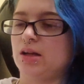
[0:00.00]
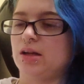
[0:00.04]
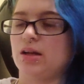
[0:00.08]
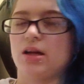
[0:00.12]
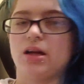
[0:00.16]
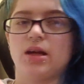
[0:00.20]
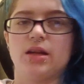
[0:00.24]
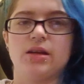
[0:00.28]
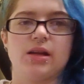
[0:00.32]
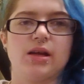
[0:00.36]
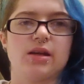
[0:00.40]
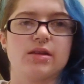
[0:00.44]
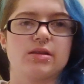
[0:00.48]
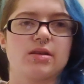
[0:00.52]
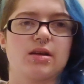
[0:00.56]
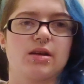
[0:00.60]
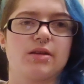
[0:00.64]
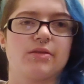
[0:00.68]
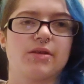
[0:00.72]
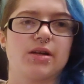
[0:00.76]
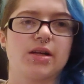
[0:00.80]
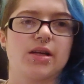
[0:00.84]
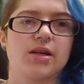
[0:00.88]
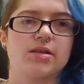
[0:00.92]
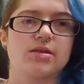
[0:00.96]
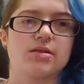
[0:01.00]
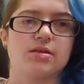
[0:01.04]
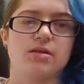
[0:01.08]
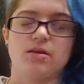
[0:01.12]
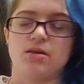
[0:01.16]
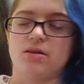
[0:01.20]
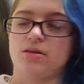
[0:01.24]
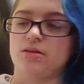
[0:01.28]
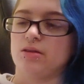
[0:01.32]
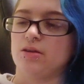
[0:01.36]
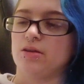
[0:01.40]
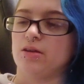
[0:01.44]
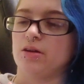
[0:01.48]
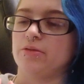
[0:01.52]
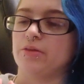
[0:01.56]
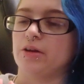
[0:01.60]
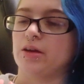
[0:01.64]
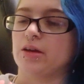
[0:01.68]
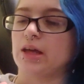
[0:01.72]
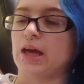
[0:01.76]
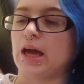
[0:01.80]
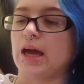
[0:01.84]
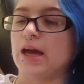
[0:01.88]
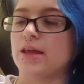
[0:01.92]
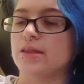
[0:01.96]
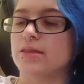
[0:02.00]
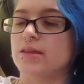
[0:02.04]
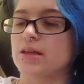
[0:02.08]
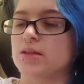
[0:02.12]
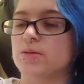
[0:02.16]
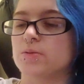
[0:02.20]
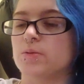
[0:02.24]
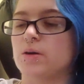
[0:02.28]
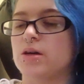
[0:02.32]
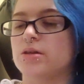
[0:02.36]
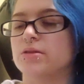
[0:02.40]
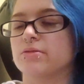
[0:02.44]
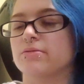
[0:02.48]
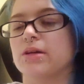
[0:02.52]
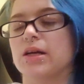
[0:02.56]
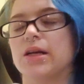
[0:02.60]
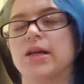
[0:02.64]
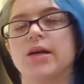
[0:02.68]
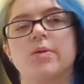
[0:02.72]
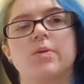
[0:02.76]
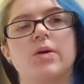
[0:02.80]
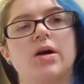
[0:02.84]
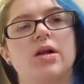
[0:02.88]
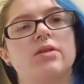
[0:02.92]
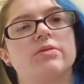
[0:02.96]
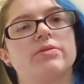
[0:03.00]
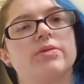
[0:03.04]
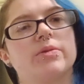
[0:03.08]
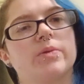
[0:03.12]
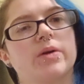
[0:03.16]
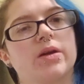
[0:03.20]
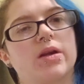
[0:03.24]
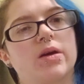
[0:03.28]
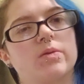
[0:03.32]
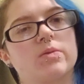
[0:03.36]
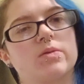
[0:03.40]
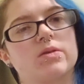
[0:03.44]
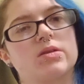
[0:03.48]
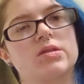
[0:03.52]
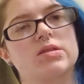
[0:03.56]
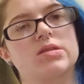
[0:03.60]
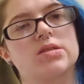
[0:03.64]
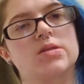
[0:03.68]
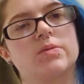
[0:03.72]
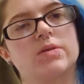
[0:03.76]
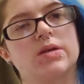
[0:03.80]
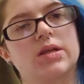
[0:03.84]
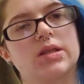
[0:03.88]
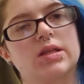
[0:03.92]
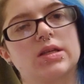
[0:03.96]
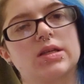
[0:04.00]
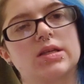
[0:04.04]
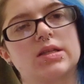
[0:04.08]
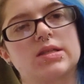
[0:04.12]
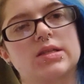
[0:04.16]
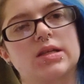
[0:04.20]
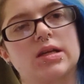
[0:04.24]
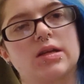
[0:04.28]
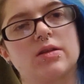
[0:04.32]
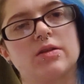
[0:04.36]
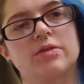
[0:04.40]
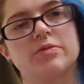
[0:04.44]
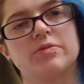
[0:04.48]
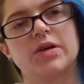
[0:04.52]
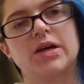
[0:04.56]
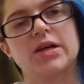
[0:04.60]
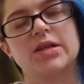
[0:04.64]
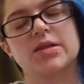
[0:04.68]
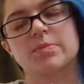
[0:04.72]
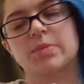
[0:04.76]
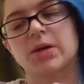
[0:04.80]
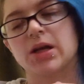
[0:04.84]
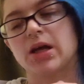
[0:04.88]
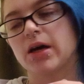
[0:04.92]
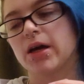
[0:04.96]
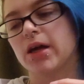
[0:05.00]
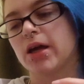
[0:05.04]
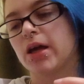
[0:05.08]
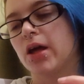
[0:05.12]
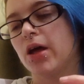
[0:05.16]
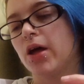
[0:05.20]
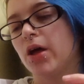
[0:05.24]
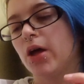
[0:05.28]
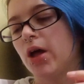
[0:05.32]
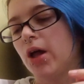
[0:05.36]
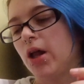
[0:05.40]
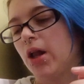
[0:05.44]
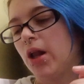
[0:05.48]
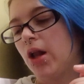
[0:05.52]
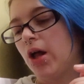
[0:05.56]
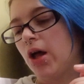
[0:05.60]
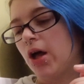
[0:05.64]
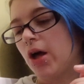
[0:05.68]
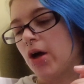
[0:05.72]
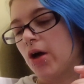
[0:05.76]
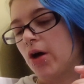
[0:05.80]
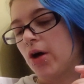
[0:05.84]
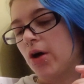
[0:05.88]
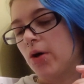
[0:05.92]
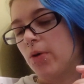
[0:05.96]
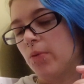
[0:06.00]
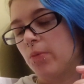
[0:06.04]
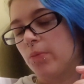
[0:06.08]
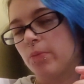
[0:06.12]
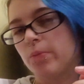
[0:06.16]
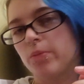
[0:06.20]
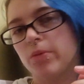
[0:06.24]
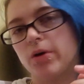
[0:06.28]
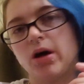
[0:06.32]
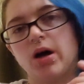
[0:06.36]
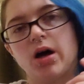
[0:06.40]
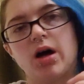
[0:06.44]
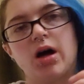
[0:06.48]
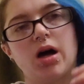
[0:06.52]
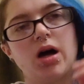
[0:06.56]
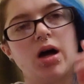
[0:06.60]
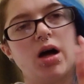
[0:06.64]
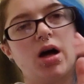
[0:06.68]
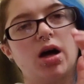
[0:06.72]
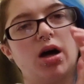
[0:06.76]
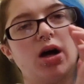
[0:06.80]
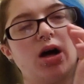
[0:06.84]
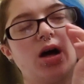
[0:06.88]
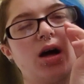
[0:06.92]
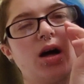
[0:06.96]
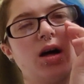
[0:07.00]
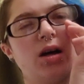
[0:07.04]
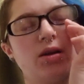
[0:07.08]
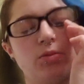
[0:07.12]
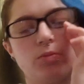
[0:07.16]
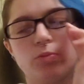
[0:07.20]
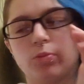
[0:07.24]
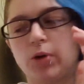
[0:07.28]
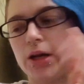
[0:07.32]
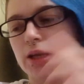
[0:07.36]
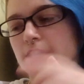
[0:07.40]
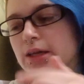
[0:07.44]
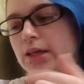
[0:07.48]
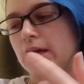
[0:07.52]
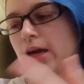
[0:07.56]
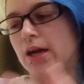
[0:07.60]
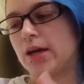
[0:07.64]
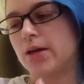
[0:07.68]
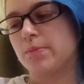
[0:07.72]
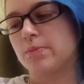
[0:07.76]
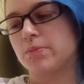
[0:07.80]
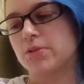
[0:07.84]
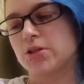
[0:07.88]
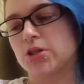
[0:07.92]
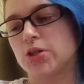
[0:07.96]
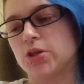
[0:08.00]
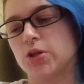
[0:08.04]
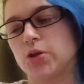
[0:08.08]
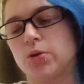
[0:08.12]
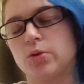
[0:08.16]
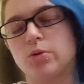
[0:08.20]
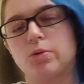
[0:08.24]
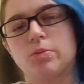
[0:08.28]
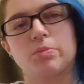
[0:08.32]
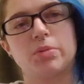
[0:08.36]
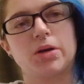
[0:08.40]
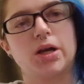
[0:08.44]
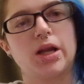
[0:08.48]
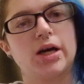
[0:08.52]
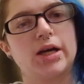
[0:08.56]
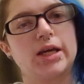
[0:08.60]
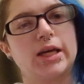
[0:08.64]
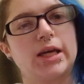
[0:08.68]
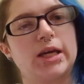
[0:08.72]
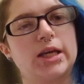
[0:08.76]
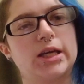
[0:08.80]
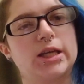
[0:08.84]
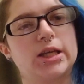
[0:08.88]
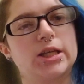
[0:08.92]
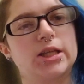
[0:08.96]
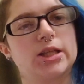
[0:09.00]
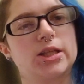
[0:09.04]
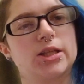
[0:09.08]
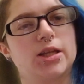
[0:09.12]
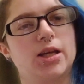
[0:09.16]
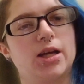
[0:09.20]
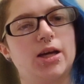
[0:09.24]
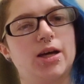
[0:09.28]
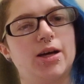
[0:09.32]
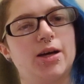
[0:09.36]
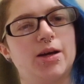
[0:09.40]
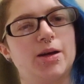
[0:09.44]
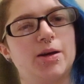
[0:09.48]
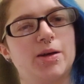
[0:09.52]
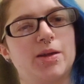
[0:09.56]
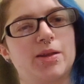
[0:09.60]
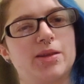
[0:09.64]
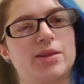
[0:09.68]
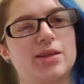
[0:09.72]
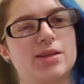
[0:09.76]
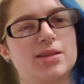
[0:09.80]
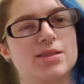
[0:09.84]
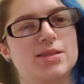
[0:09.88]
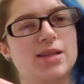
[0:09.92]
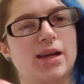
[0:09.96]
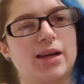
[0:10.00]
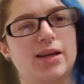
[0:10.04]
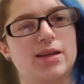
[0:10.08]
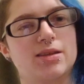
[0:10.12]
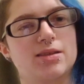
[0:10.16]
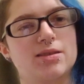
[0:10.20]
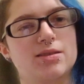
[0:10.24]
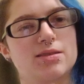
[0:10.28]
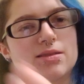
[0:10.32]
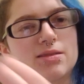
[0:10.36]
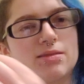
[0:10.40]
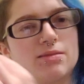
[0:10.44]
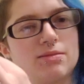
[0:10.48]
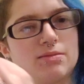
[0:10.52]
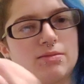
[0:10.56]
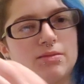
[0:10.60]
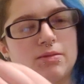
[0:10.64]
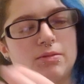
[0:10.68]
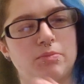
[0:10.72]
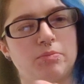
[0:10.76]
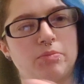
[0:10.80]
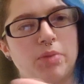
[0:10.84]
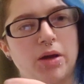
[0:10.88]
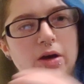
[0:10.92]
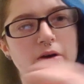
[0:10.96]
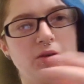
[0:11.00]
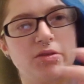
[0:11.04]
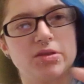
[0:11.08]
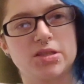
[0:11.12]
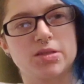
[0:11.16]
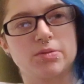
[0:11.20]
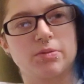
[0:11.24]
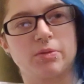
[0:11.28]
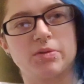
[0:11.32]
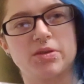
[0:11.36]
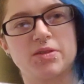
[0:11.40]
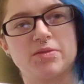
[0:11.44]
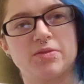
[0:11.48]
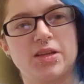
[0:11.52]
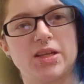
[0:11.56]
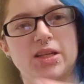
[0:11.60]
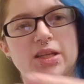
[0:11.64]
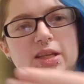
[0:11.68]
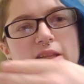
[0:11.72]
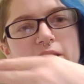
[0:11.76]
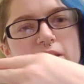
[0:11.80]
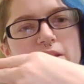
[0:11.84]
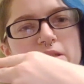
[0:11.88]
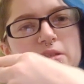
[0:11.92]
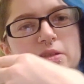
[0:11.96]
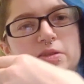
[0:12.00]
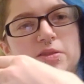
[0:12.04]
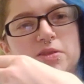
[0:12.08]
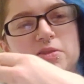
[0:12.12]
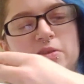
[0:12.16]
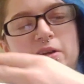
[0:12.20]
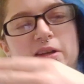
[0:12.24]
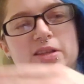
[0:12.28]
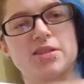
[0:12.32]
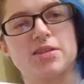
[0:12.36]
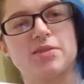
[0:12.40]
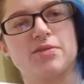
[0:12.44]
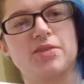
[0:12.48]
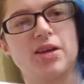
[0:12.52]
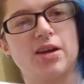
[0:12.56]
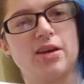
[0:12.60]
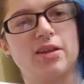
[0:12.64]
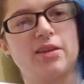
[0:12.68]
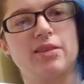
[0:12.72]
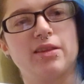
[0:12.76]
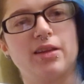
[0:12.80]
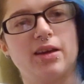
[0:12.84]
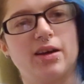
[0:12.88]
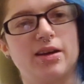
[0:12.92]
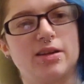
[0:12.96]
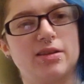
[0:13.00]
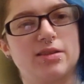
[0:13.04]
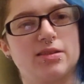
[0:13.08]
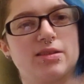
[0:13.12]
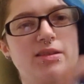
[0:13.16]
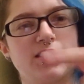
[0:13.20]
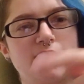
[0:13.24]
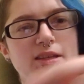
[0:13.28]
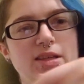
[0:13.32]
that kind of clicks on and off okay. This worked really well for when I was doing the single first ply. When it came to plying the second bit on, so I was feeding in the 2 strands of yarn that I'd